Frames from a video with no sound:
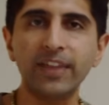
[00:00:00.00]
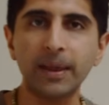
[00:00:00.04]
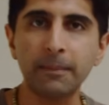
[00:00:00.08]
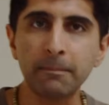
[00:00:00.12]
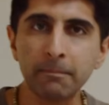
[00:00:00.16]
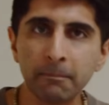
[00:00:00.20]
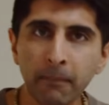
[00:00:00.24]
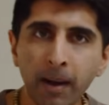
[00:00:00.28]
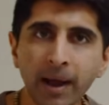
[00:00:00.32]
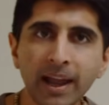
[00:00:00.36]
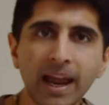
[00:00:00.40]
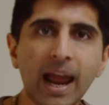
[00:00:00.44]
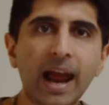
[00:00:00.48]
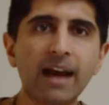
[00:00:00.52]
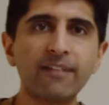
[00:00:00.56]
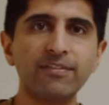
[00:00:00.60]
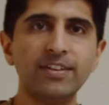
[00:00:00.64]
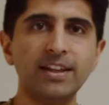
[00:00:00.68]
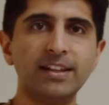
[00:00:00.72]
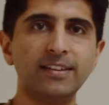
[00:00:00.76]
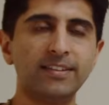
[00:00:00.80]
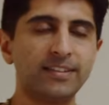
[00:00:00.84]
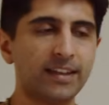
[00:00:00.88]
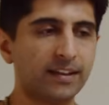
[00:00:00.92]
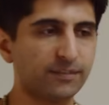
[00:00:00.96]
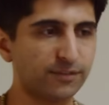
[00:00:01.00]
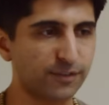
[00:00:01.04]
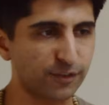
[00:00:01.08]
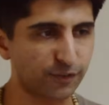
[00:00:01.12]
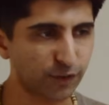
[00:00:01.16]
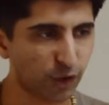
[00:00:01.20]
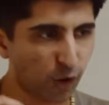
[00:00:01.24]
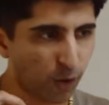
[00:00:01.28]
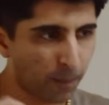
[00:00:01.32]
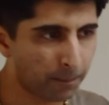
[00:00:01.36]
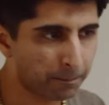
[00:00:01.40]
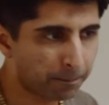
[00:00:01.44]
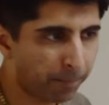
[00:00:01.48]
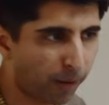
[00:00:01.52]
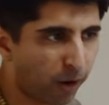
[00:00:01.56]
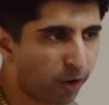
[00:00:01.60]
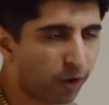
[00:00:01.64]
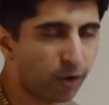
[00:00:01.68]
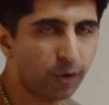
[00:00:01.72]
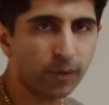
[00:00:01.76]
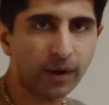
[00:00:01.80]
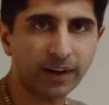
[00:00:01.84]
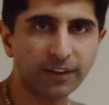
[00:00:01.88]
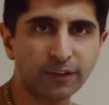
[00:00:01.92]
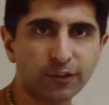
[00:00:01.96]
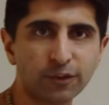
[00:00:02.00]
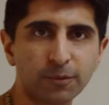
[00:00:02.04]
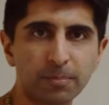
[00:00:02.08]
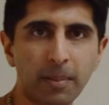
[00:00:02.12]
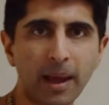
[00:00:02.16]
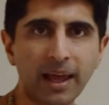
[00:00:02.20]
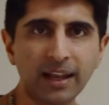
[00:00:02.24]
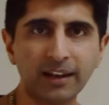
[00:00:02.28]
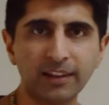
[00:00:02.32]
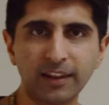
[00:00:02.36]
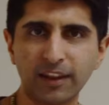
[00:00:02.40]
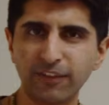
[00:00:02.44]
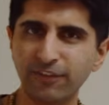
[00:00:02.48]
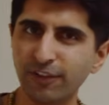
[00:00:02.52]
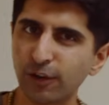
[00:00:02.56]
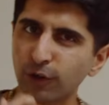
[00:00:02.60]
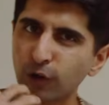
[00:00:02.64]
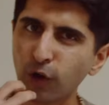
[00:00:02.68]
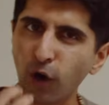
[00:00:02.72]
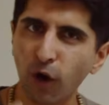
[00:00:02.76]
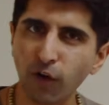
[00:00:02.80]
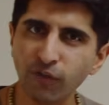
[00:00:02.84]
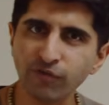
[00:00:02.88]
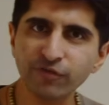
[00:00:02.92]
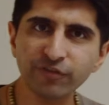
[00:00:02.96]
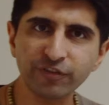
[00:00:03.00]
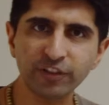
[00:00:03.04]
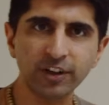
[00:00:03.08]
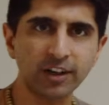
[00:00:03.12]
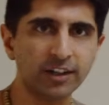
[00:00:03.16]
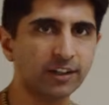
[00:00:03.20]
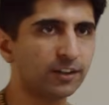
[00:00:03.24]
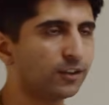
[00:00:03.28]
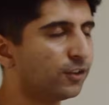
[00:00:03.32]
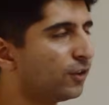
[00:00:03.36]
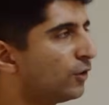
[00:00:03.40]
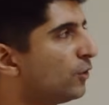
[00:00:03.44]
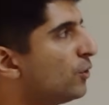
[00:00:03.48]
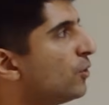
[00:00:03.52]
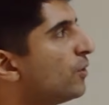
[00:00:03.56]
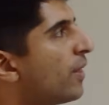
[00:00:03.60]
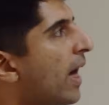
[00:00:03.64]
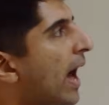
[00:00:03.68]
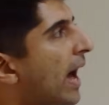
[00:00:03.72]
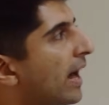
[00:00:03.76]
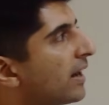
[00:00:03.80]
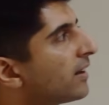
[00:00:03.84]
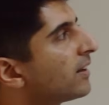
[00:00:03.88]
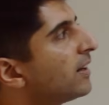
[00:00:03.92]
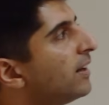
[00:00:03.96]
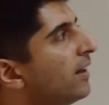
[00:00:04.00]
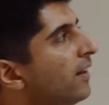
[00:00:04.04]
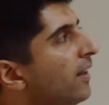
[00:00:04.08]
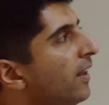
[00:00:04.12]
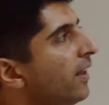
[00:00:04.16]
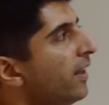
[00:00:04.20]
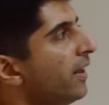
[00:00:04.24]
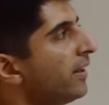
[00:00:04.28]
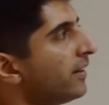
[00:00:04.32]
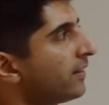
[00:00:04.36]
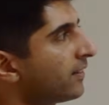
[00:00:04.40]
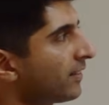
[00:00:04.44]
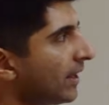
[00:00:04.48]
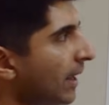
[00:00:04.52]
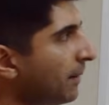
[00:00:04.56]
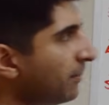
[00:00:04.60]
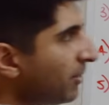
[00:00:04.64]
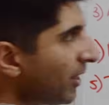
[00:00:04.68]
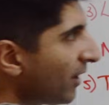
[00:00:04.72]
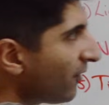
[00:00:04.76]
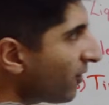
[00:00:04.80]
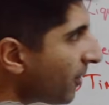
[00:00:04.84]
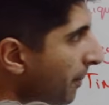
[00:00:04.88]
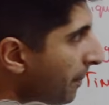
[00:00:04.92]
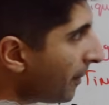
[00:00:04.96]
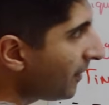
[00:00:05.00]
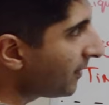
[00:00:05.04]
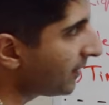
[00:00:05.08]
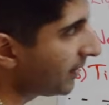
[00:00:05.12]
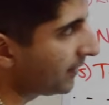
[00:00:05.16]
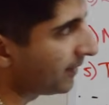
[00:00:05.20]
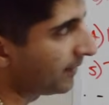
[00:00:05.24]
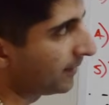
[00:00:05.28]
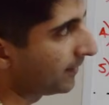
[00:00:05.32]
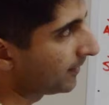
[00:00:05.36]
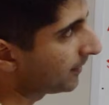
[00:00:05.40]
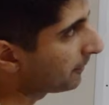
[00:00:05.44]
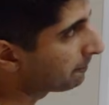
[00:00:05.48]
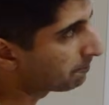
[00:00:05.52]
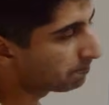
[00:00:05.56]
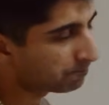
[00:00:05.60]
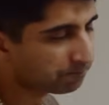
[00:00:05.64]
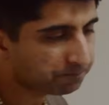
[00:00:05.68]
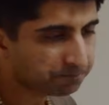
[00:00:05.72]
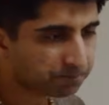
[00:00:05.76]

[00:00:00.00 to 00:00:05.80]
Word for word: they might have the incentive to go and borrow and spend. They feel confident to do that. Same thing for businesses.